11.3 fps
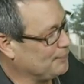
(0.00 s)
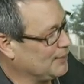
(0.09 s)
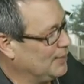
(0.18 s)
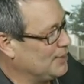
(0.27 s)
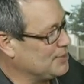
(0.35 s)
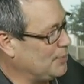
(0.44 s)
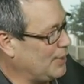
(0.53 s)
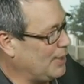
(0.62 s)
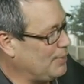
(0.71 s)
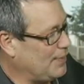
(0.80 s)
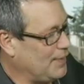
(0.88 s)
So what I'd
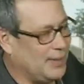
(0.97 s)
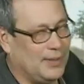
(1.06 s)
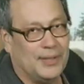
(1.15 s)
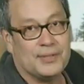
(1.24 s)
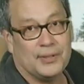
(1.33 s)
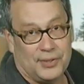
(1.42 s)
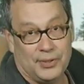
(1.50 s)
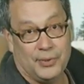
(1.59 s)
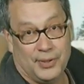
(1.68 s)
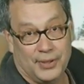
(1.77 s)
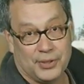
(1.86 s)
be thinking is, let's do
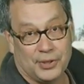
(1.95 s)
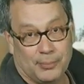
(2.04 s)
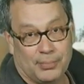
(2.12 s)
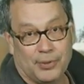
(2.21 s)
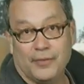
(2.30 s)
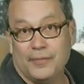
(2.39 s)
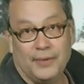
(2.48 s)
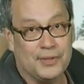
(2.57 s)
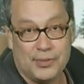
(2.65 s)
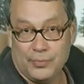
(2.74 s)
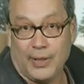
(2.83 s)
conditional proof. And
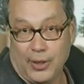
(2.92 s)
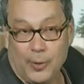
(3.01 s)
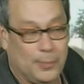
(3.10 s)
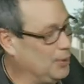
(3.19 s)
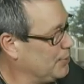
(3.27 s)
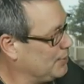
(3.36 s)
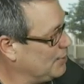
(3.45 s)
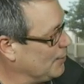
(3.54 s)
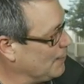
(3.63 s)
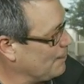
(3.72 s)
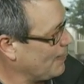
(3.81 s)
this is what I hope you would do.